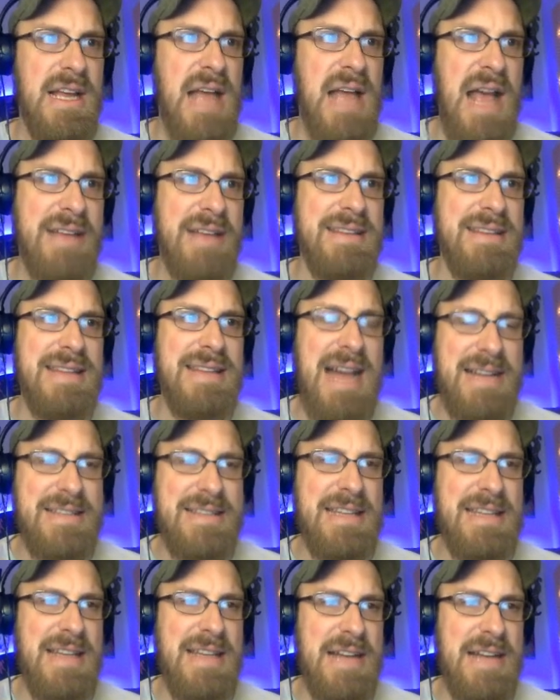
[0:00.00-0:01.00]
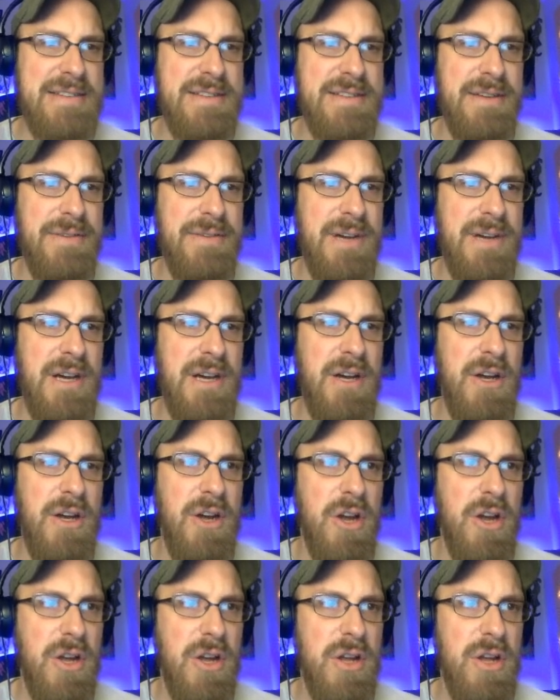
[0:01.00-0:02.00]
has lots and lots
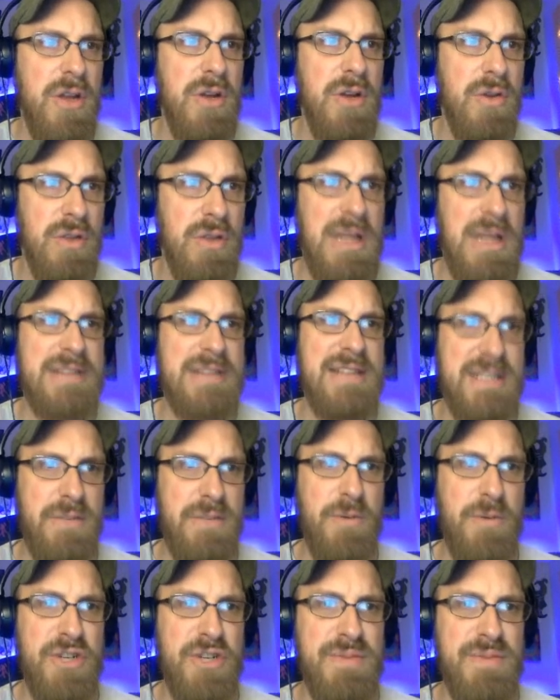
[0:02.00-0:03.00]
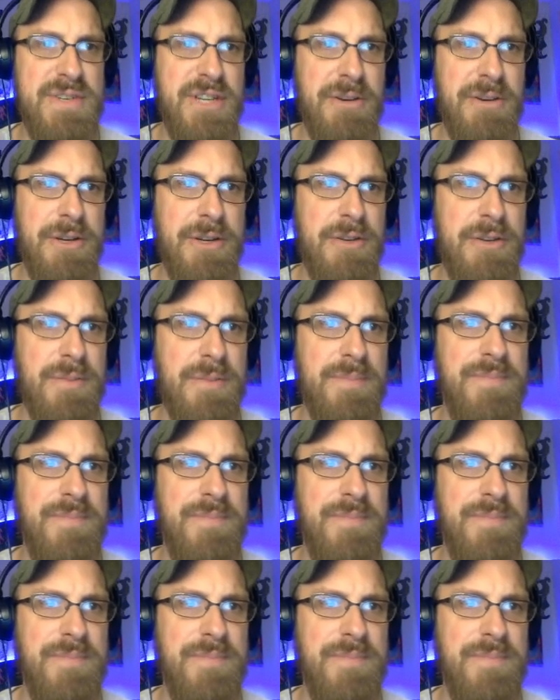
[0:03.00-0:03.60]
of rich material.